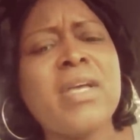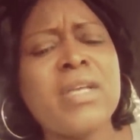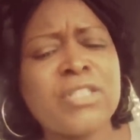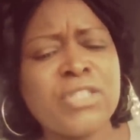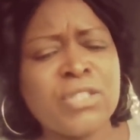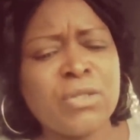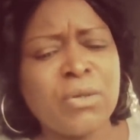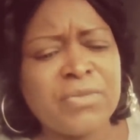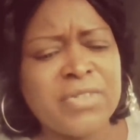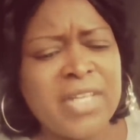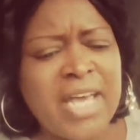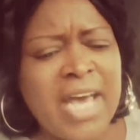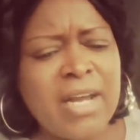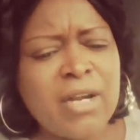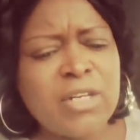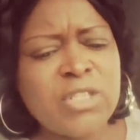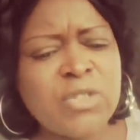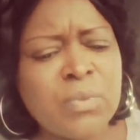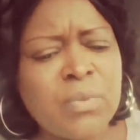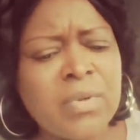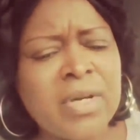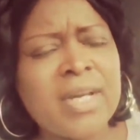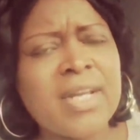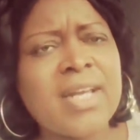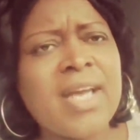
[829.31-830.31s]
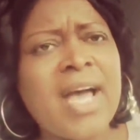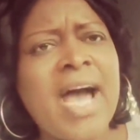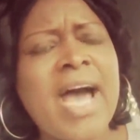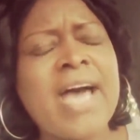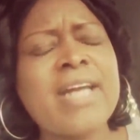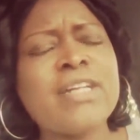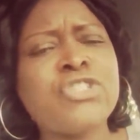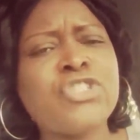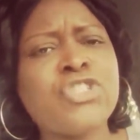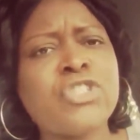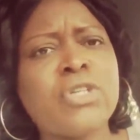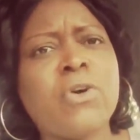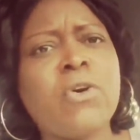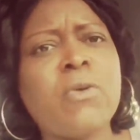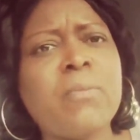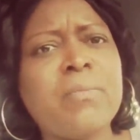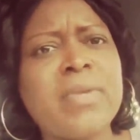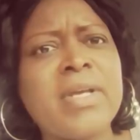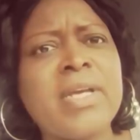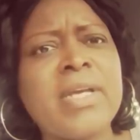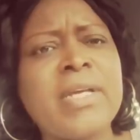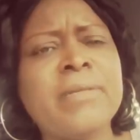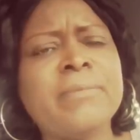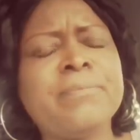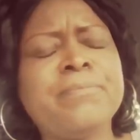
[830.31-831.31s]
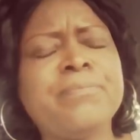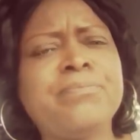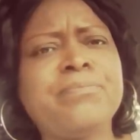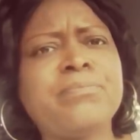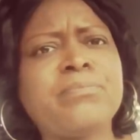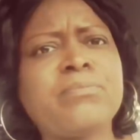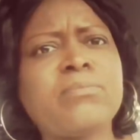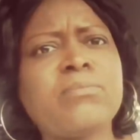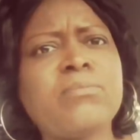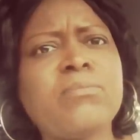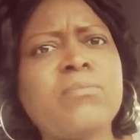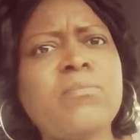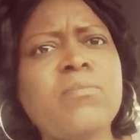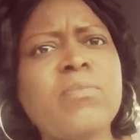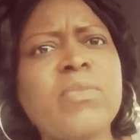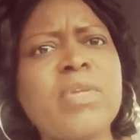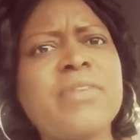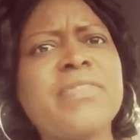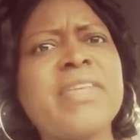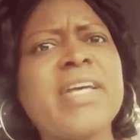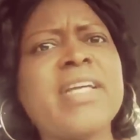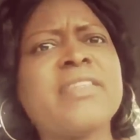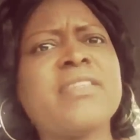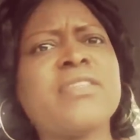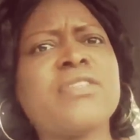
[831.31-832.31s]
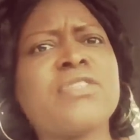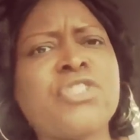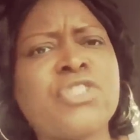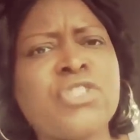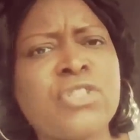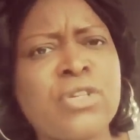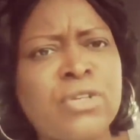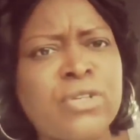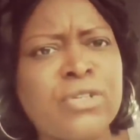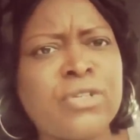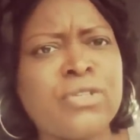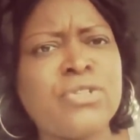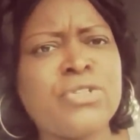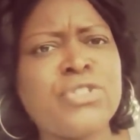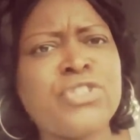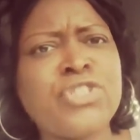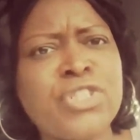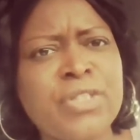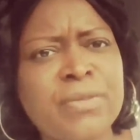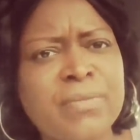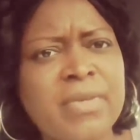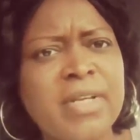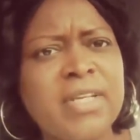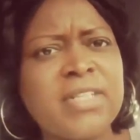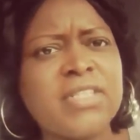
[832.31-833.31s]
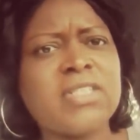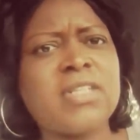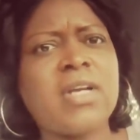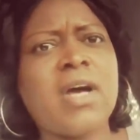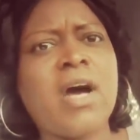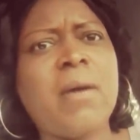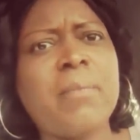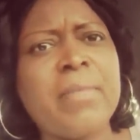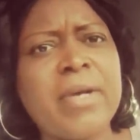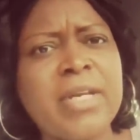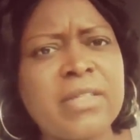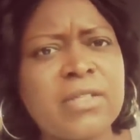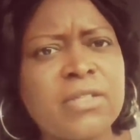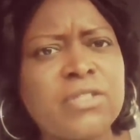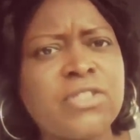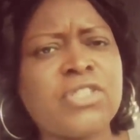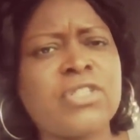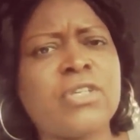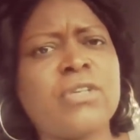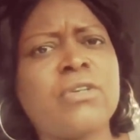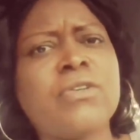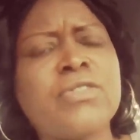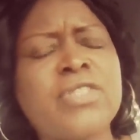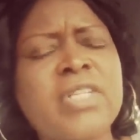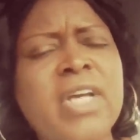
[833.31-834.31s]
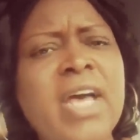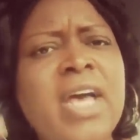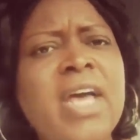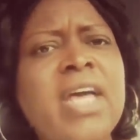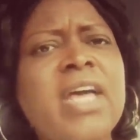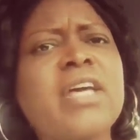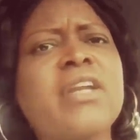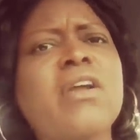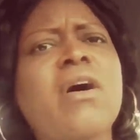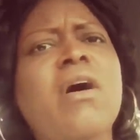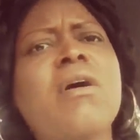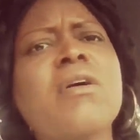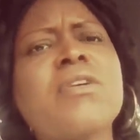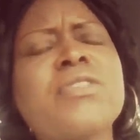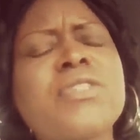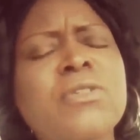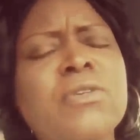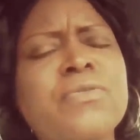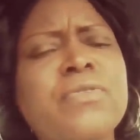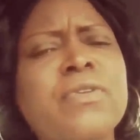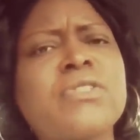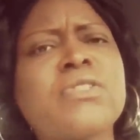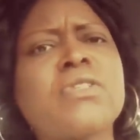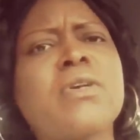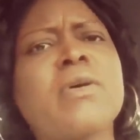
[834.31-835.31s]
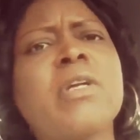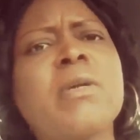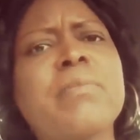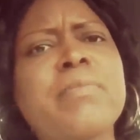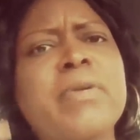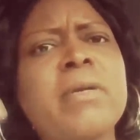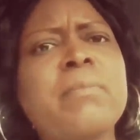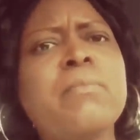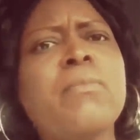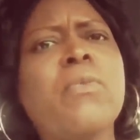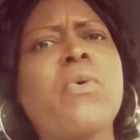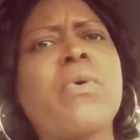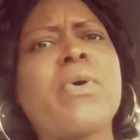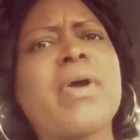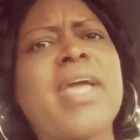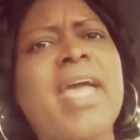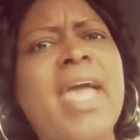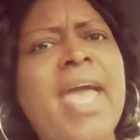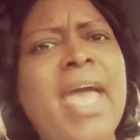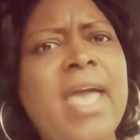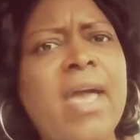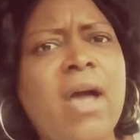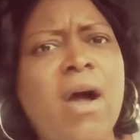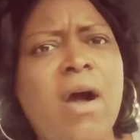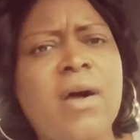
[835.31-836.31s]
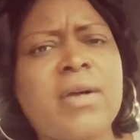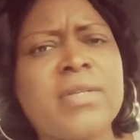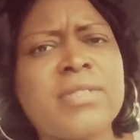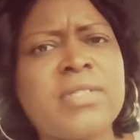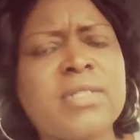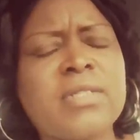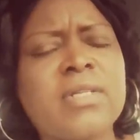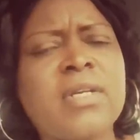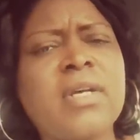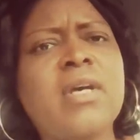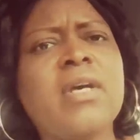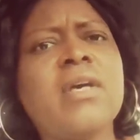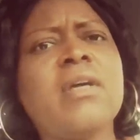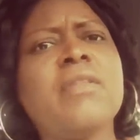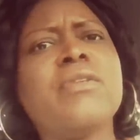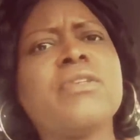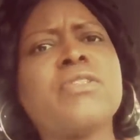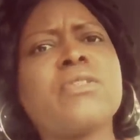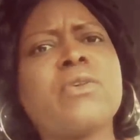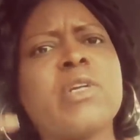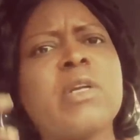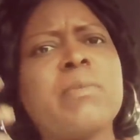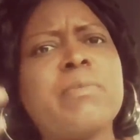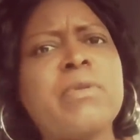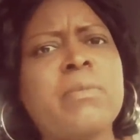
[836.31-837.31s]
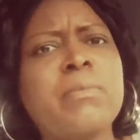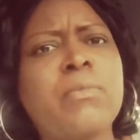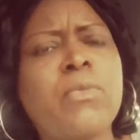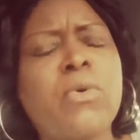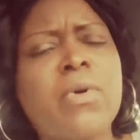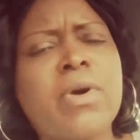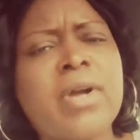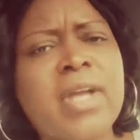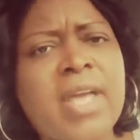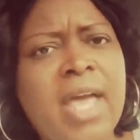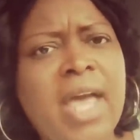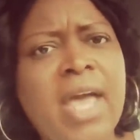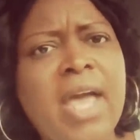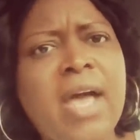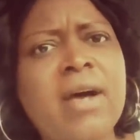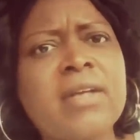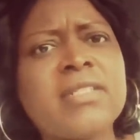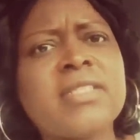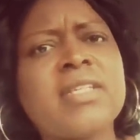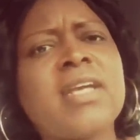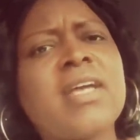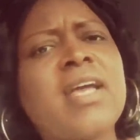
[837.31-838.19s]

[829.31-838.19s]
So that is what God showed me that the surge is coming, the surge. And also, there's going to be more chaos. There's going to be more chaos.